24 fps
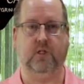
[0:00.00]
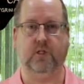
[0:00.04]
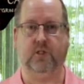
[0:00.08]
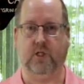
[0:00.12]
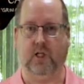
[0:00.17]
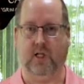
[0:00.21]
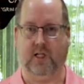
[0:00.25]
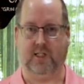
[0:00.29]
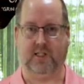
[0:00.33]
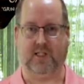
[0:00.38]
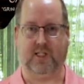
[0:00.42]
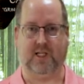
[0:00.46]

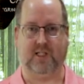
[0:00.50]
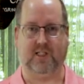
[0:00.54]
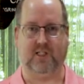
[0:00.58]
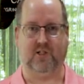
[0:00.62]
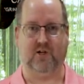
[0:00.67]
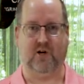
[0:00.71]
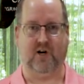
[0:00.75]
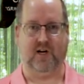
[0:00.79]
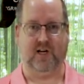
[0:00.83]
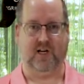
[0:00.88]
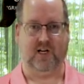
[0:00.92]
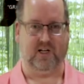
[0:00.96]
So let's get
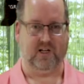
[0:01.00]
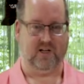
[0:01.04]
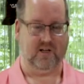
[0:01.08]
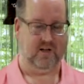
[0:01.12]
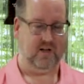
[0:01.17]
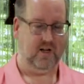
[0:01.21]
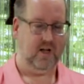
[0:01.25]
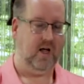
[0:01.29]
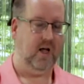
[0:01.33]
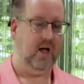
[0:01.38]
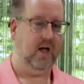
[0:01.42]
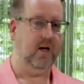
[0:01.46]
started.
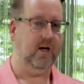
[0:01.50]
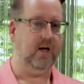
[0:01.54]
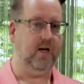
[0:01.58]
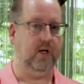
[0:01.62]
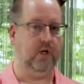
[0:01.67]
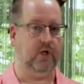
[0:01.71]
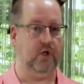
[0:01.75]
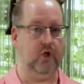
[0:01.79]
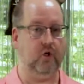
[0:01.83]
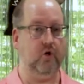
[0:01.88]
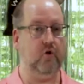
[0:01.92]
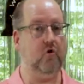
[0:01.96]

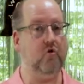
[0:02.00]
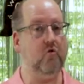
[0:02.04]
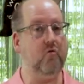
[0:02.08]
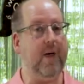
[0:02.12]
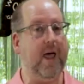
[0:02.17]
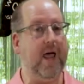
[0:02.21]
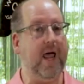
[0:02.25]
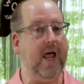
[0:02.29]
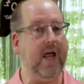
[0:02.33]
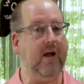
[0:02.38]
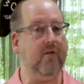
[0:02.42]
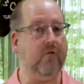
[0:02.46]
Now, you
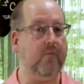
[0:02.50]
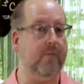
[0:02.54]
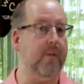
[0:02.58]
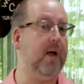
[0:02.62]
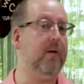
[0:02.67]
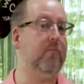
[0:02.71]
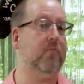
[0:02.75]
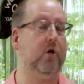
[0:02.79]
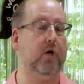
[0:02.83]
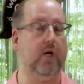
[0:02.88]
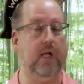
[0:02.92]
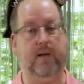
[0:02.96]
may
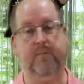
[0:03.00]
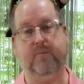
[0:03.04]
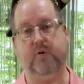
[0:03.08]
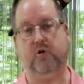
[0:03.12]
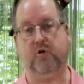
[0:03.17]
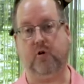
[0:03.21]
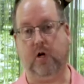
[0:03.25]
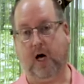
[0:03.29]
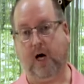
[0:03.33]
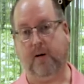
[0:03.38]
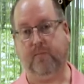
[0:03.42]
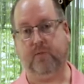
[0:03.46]
remember
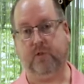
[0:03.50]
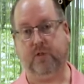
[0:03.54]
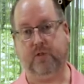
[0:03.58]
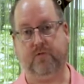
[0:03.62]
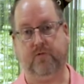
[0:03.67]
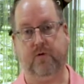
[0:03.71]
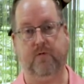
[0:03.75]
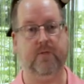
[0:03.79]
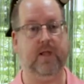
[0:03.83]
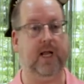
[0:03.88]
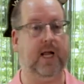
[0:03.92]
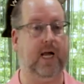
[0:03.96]
lemon drops
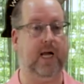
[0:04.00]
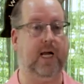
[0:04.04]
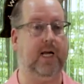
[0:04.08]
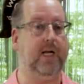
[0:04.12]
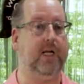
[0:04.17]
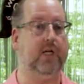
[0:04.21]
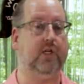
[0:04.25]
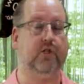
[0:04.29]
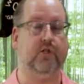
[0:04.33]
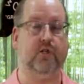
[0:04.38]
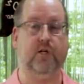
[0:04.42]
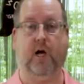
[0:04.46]
from the
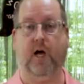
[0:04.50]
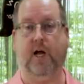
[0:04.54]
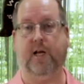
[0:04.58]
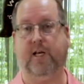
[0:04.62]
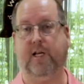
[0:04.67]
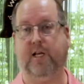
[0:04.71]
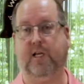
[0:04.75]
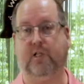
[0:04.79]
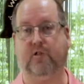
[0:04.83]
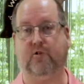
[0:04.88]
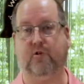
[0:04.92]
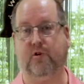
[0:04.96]
80s or
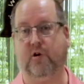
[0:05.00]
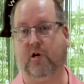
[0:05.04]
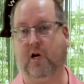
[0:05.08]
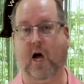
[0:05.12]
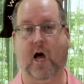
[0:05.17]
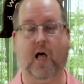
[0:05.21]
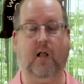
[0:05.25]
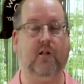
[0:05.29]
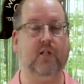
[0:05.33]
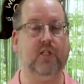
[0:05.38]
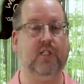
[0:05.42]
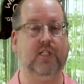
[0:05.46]
90s or your
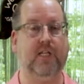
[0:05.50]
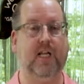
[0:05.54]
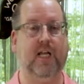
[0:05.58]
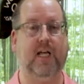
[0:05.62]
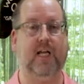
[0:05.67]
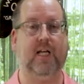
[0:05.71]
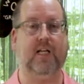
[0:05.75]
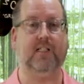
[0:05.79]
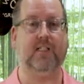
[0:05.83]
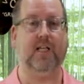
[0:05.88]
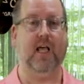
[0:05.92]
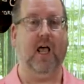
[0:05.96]
college
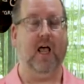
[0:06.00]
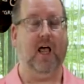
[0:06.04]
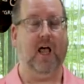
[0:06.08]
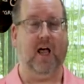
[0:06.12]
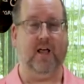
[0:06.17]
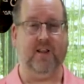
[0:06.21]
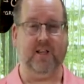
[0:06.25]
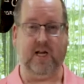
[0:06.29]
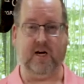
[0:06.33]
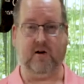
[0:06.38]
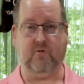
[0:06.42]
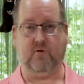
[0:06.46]
days,
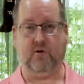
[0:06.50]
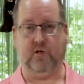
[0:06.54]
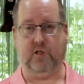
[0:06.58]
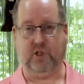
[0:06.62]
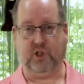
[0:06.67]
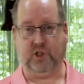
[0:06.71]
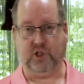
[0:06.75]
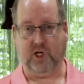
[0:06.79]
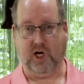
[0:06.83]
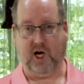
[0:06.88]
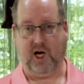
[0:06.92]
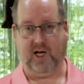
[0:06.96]
and they were a
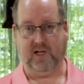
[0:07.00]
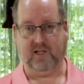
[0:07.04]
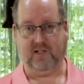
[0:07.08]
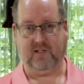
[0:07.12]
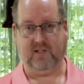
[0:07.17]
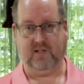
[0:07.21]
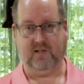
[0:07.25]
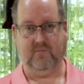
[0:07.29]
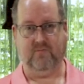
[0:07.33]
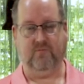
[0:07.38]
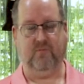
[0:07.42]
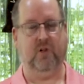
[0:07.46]

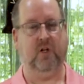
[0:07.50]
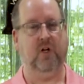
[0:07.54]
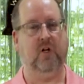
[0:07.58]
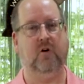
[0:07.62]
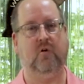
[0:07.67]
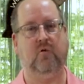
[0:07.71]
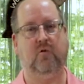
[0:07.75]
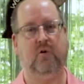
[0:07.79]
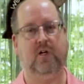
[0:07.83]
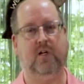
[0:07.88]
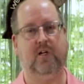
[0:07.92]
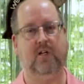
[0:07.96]
shot.
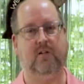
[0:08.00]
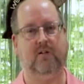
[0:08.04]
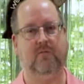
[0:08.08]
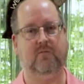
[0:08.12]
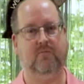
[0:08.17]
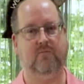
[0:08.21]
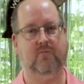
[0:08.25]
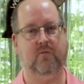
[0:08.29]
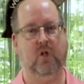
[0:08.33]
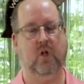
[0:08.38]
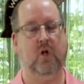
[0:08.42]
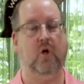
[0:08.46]
Well,
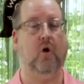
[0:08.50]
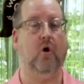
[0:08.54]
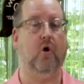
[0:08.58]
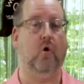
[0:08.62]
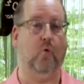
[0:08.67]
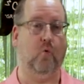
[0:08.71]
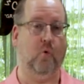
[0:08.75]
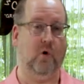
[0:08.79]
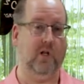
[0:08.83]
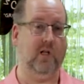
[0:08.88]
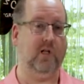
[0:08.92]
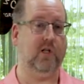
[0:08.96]

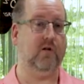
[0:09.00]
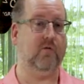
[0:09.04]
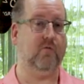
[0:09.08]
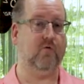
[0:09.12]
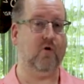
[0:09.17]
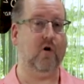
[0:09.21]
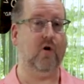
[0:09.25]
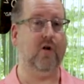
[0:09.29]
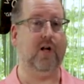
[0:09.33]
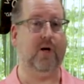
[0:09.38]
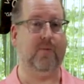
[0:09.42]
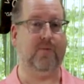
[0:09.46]
we're a little
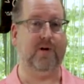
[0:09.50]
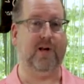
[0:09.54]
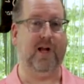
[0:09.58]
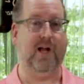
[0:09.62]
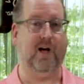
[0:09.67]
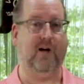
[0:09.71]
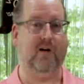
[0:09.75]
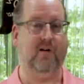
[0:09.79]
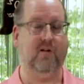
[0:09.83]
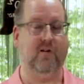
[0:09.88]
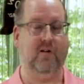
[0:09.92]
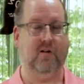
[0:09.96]
grown up
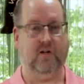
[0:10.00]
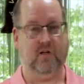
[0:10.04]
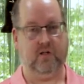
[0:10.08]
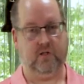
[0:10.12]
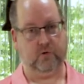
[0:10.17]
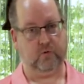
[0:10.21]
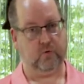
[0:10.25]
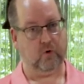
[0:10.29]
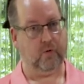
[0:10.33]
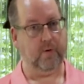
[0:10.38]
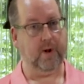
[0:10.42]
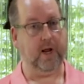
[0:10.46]
now,
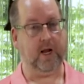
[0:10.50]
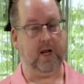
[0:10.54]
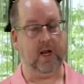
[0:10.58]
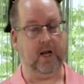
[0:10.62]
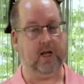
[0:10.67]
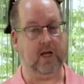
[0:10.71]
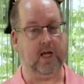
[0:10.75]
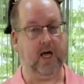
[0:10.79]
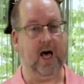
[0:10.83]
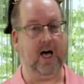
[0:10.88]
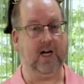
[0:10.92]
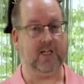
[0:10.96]
so we're
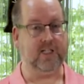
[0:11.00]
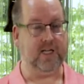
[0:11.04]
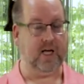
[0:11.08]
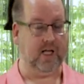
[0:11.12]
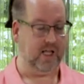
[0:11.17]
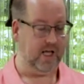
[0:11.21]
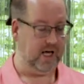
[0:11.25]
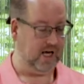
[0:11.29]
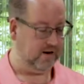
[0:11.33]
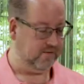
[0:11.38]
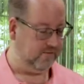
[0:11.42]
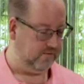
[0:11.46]
making a
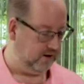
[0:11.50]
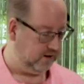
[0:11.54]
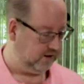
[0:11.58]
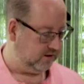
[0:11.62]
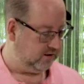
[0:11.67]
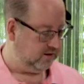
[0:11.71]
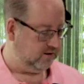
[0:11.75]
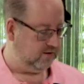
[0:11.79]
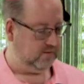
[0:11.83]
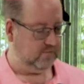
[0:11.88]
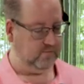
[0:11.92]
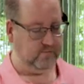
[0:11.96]
cocktail out of
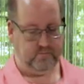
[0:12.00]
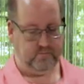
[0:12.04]
it.